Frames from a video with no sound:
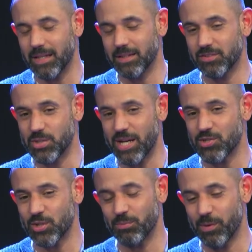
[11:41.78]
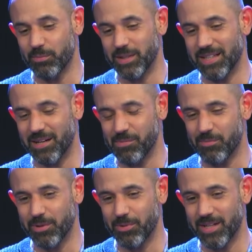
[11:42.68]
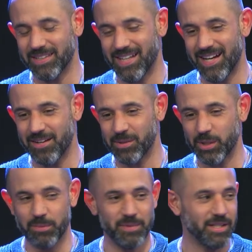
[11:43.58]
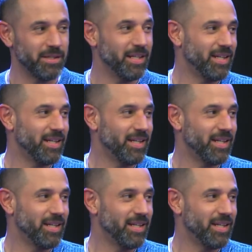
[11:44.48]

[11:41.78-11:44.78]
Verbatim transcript: suggestion when we uh, when we were at the hiring committee,